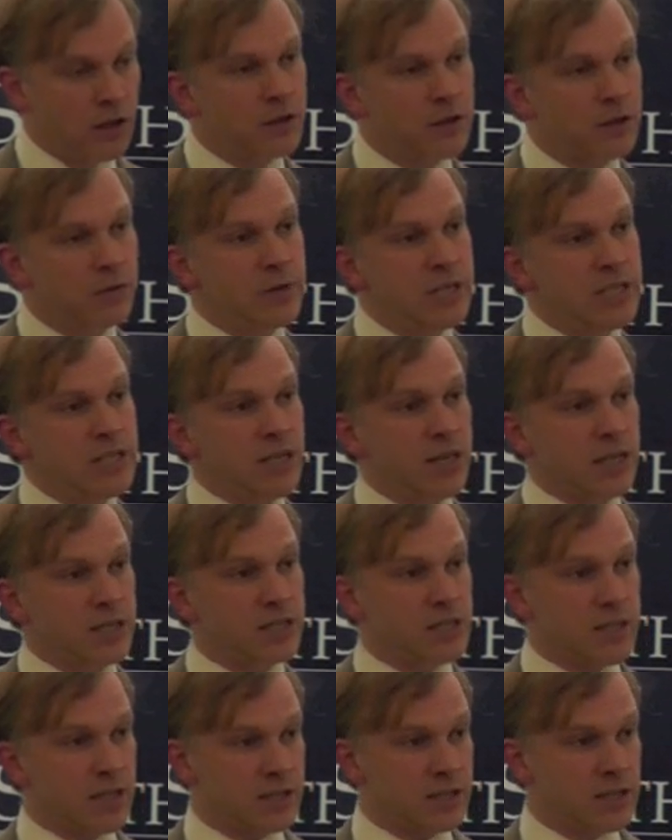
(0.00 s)
The reason
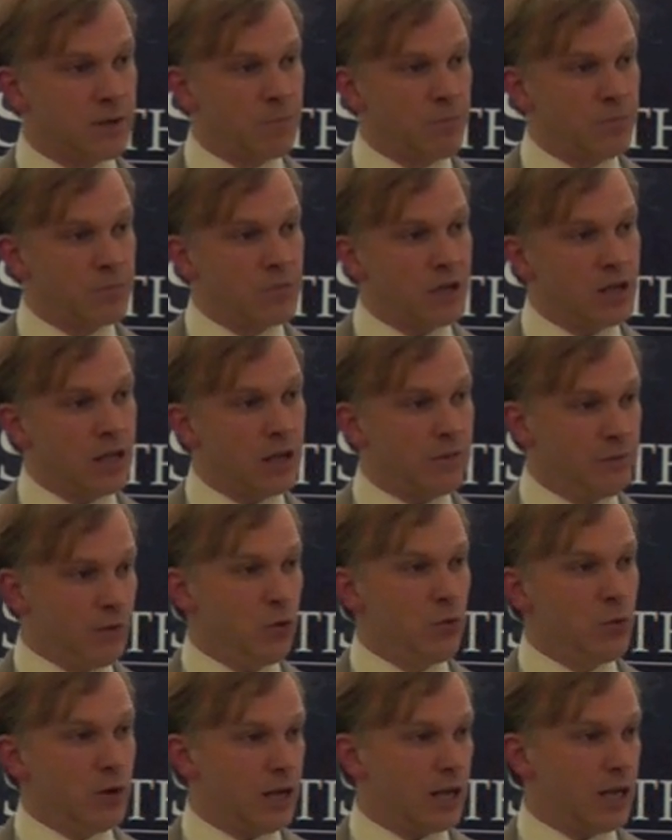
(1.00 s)
is that if
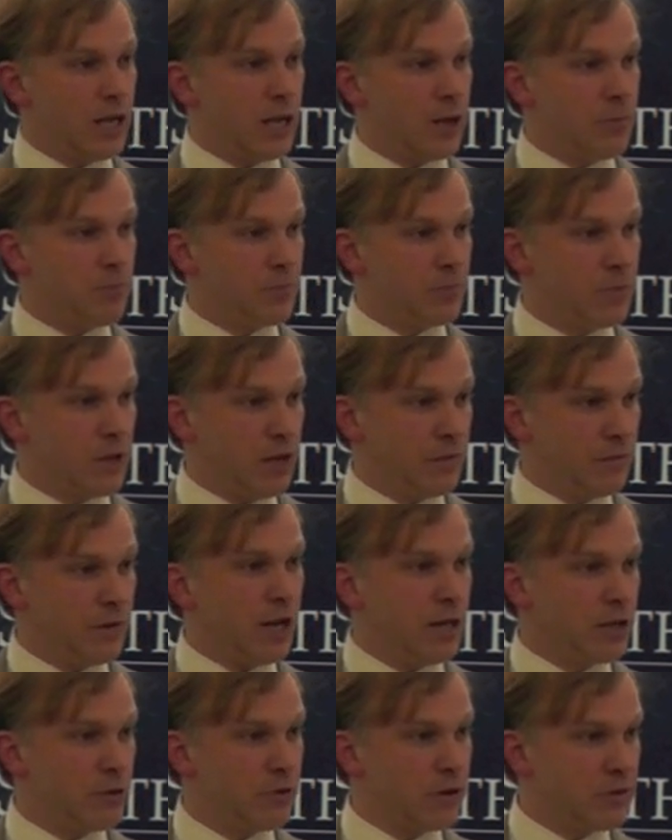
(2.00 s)

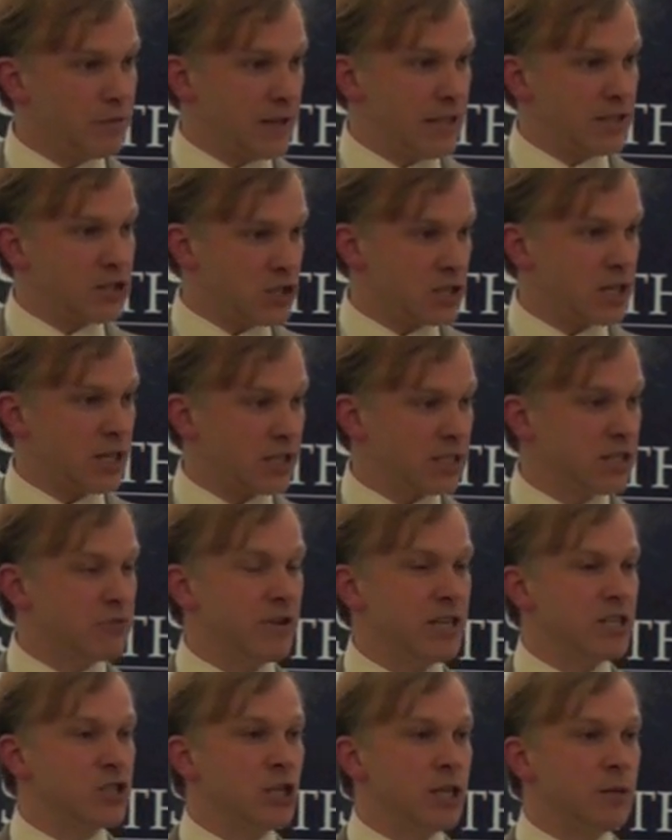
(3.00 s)
under an inflation targeting
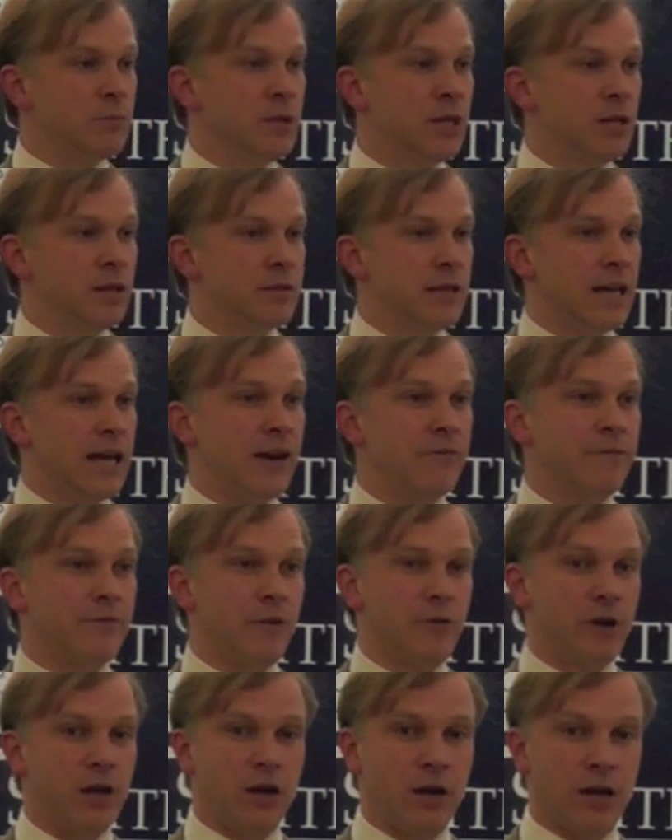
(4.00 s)
regime, they have
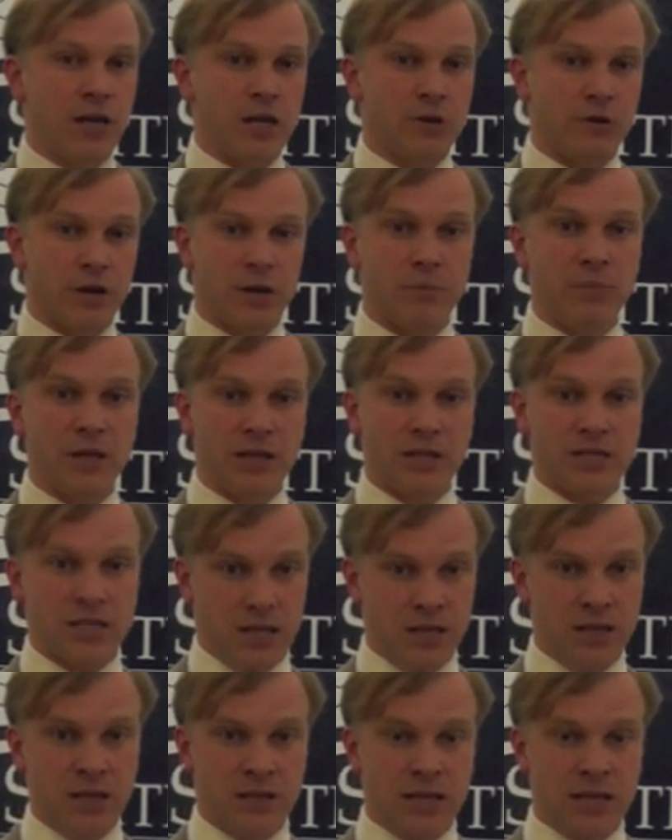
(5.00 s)
very high credibility,